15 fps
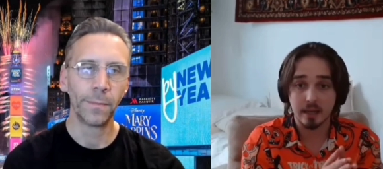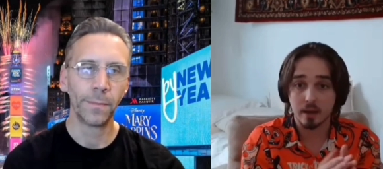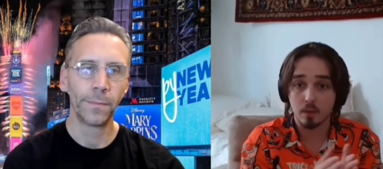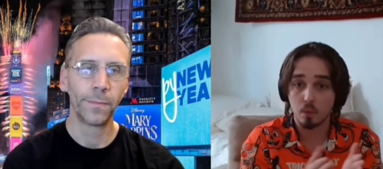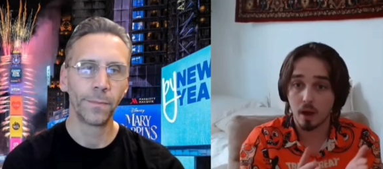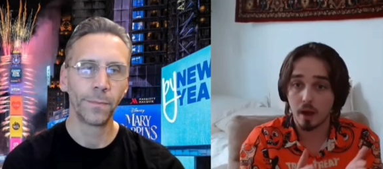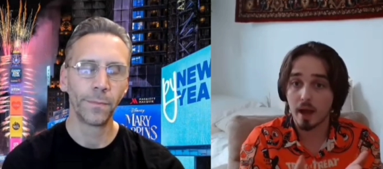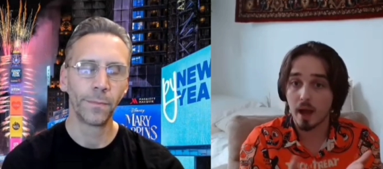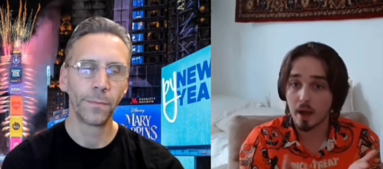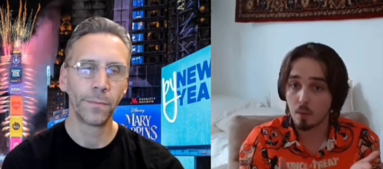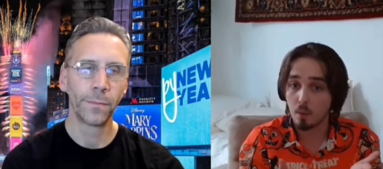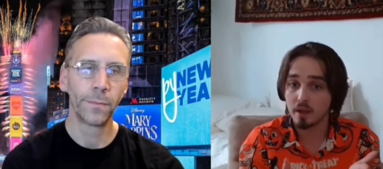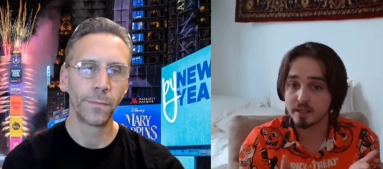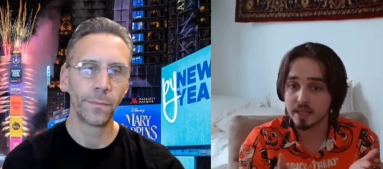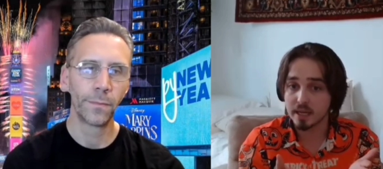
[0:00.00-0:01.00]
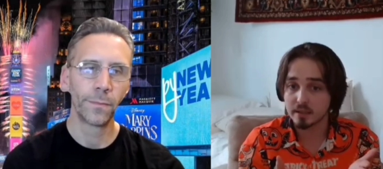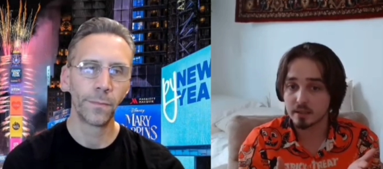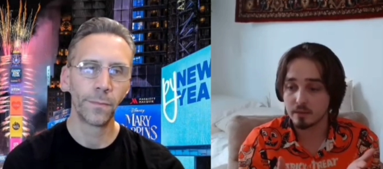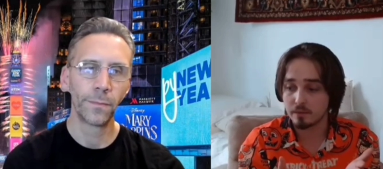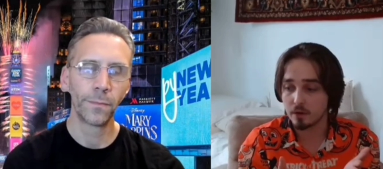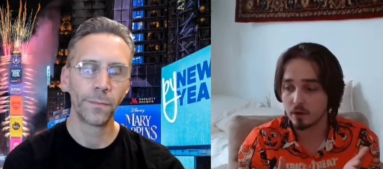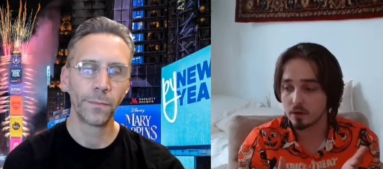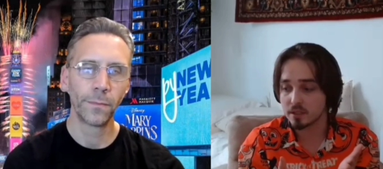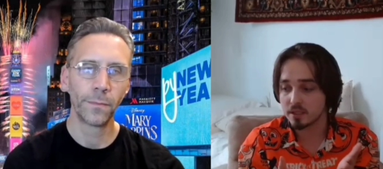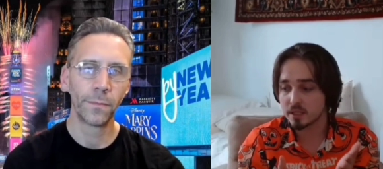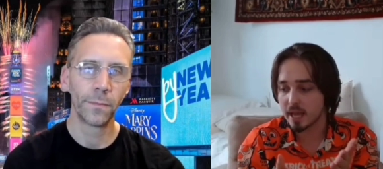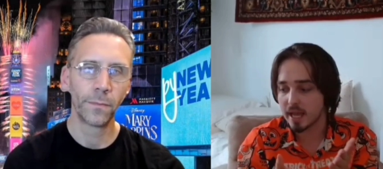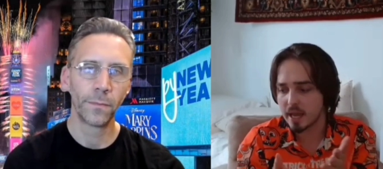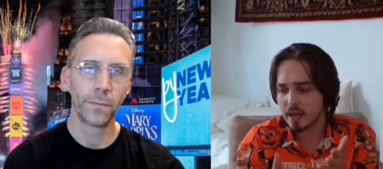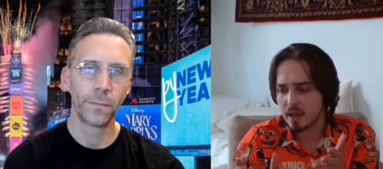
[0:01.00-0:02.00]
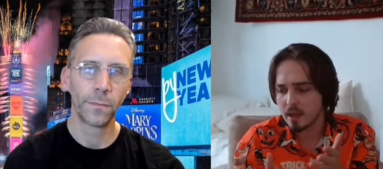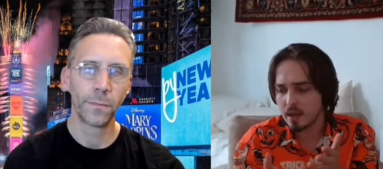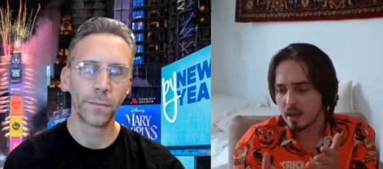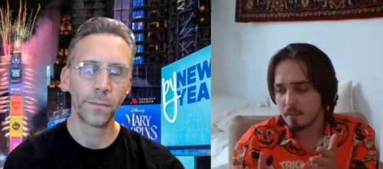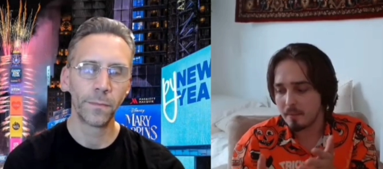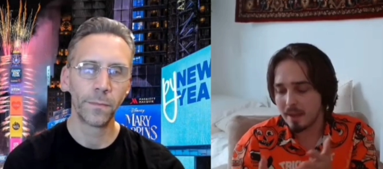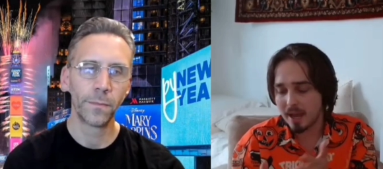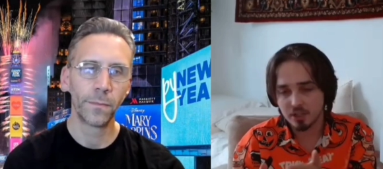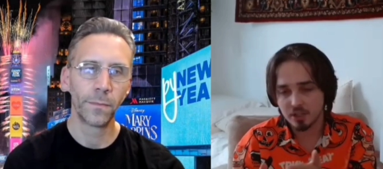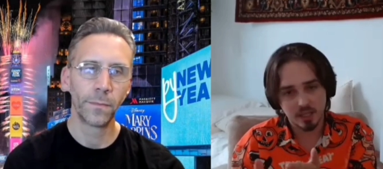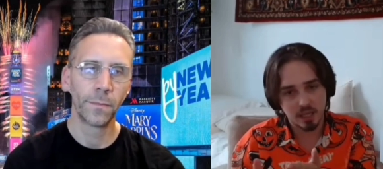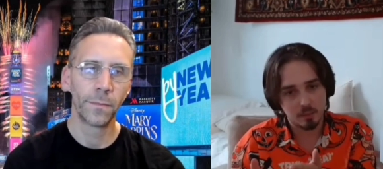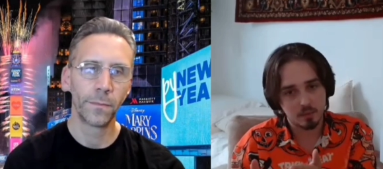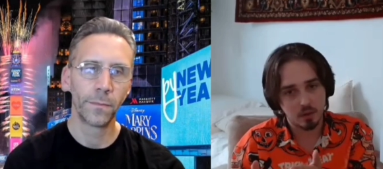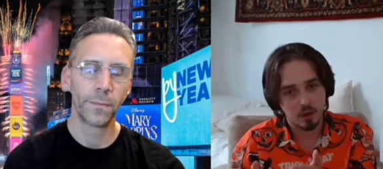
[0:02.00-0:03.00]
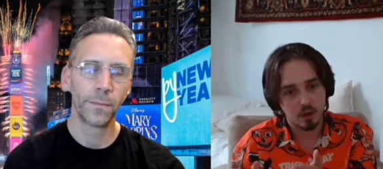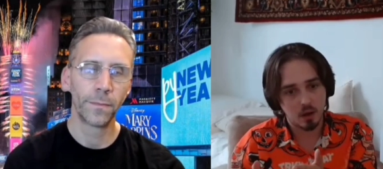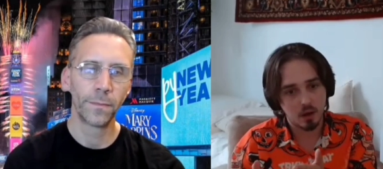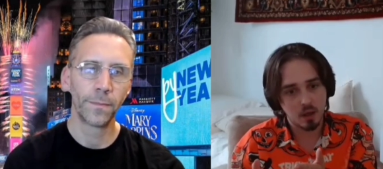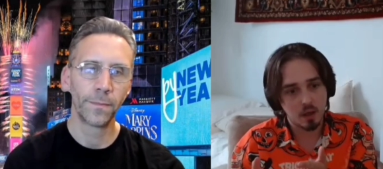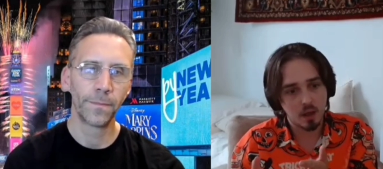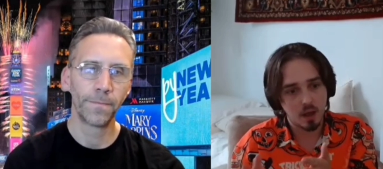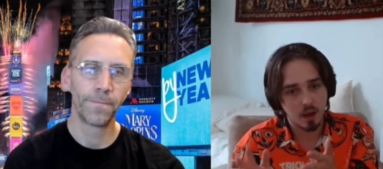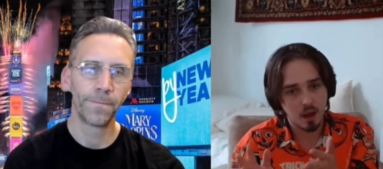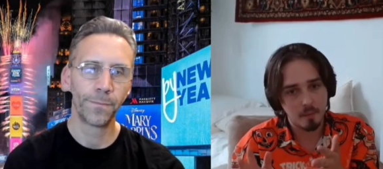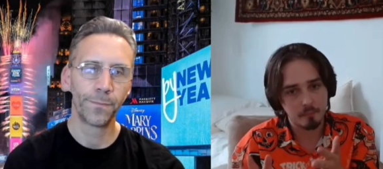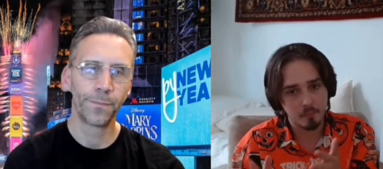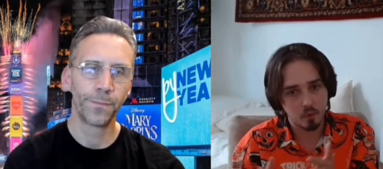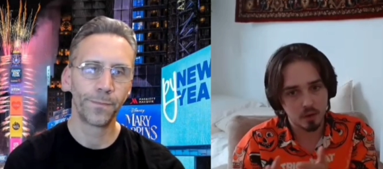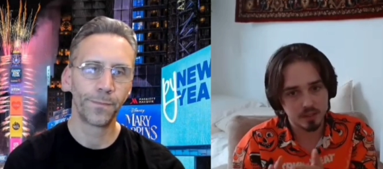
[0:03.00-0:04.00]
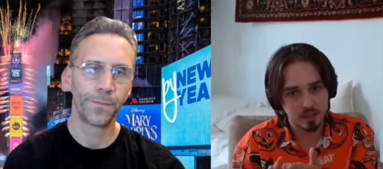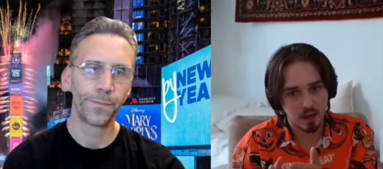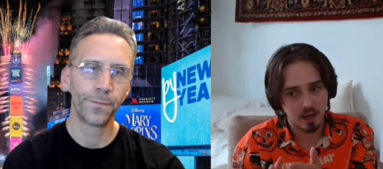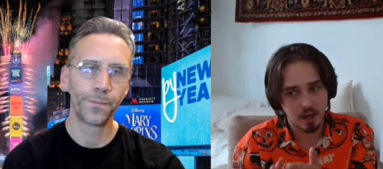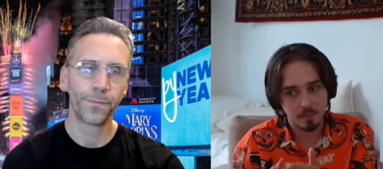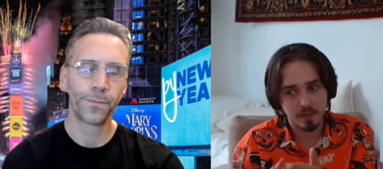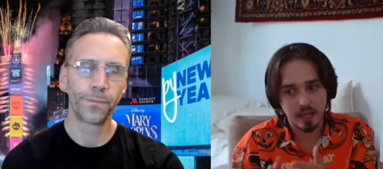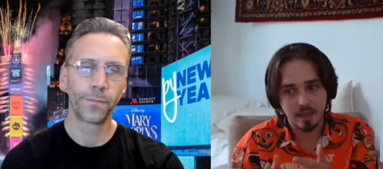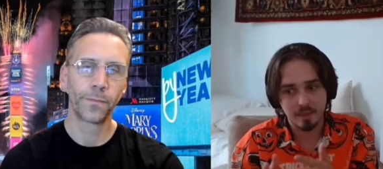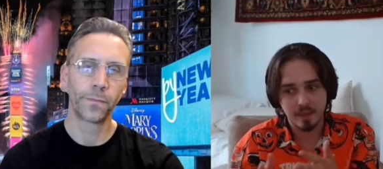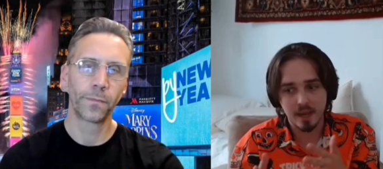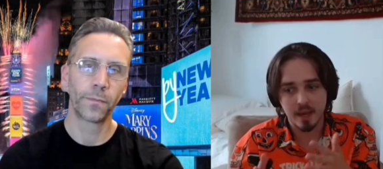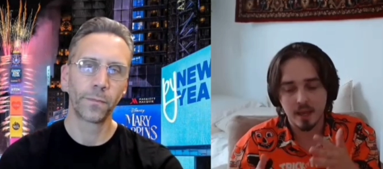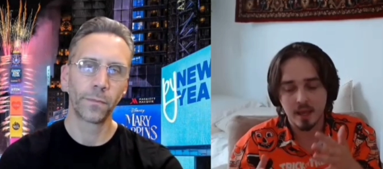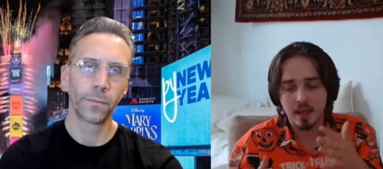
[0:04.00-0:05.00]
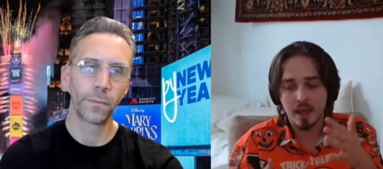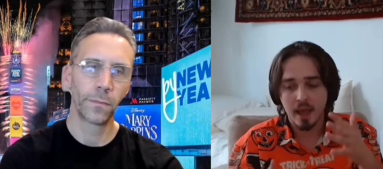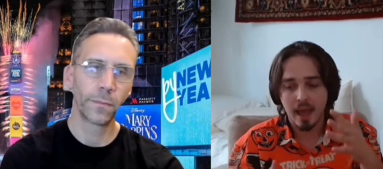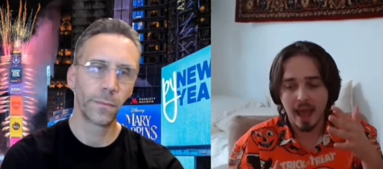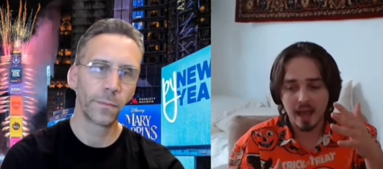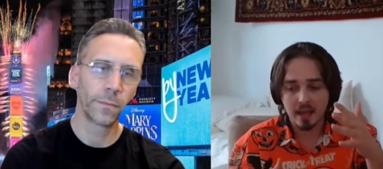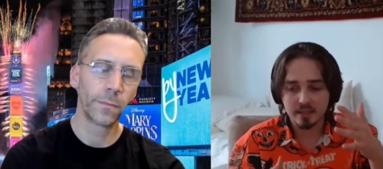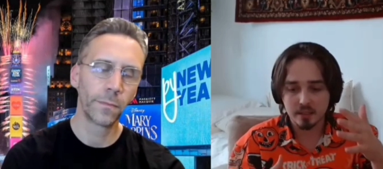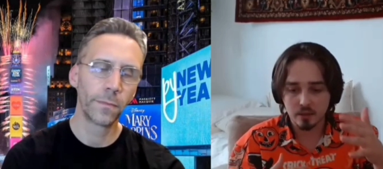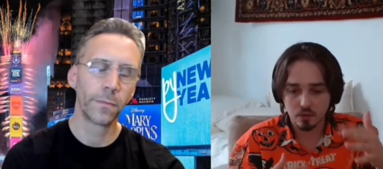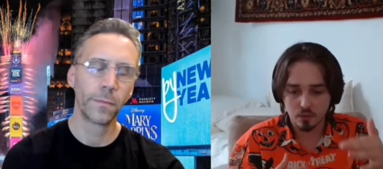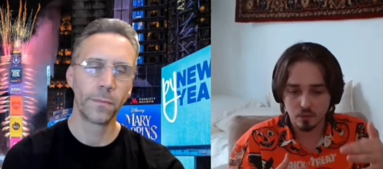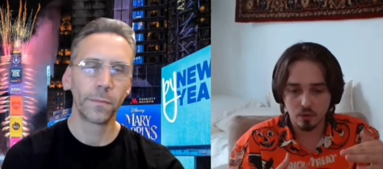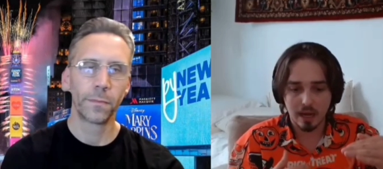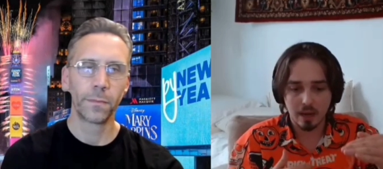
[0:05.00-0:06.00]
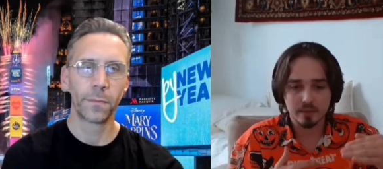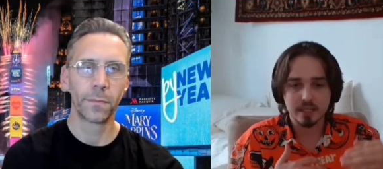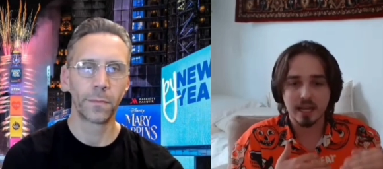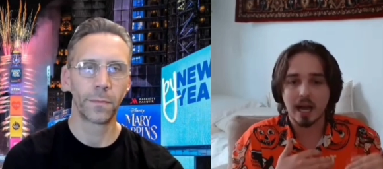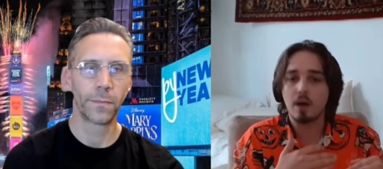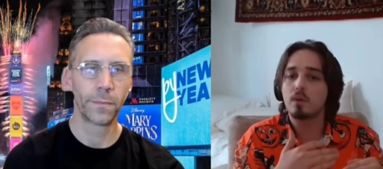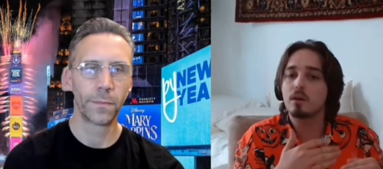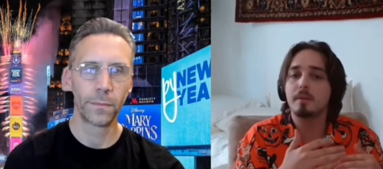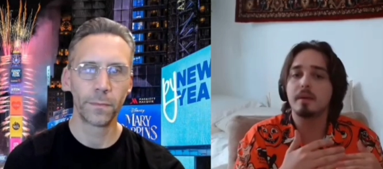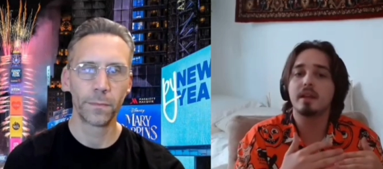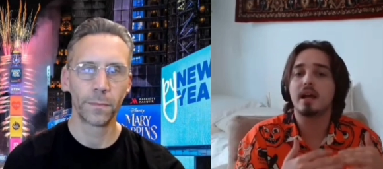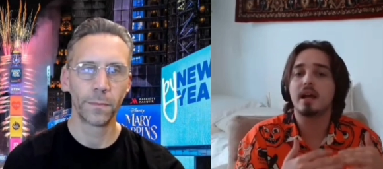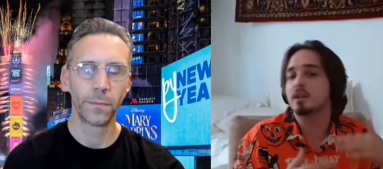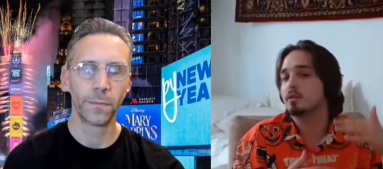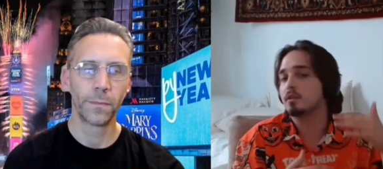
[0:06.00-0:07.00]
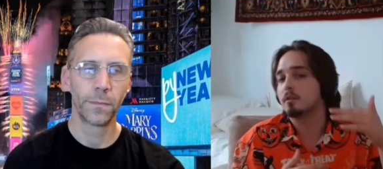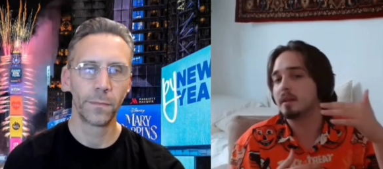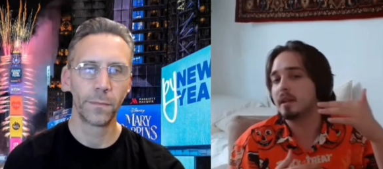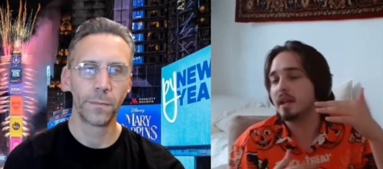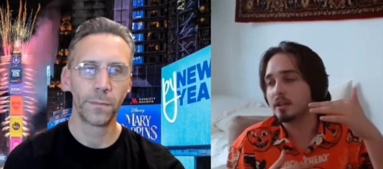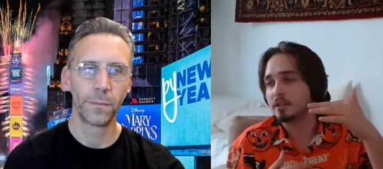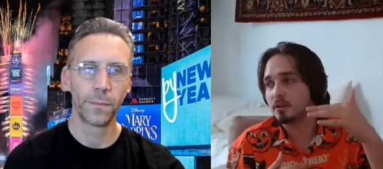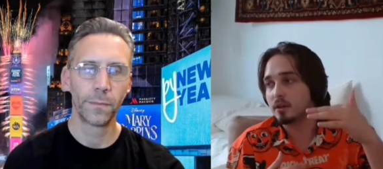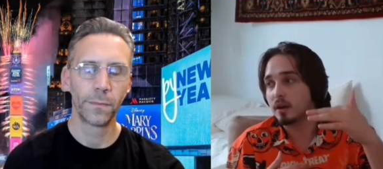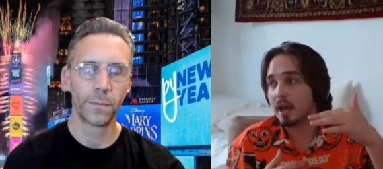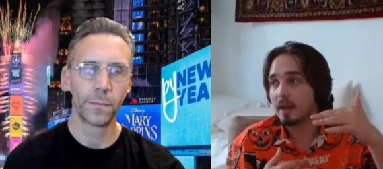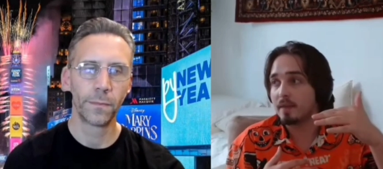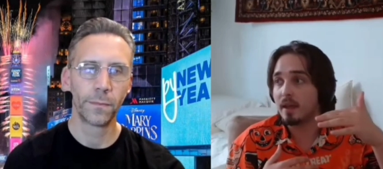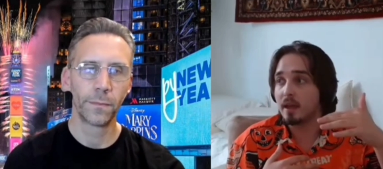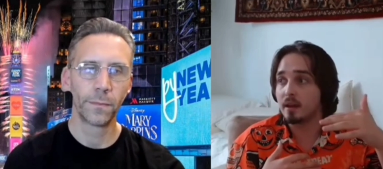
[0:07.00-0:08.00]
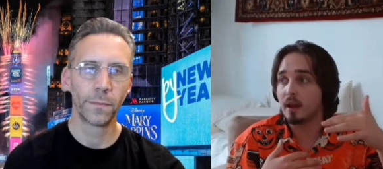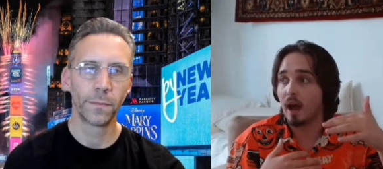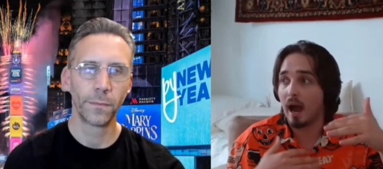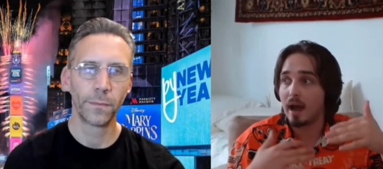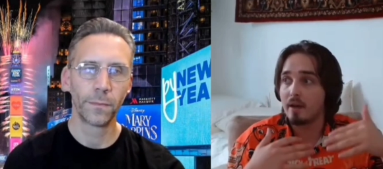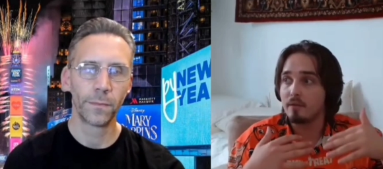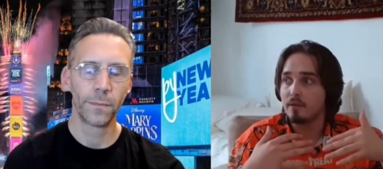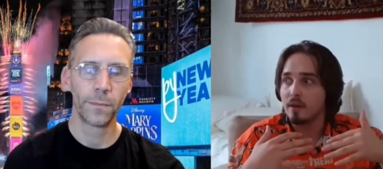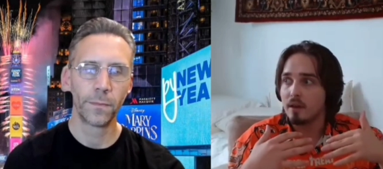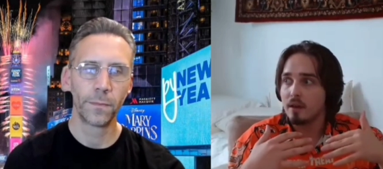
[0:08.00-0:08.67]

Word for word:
Speaker 1: I, I, I, was acting first, and magic came along uh, more as a hobby. And then as it grew, I was like, I want to be an actor. I want to be an actor. And then I've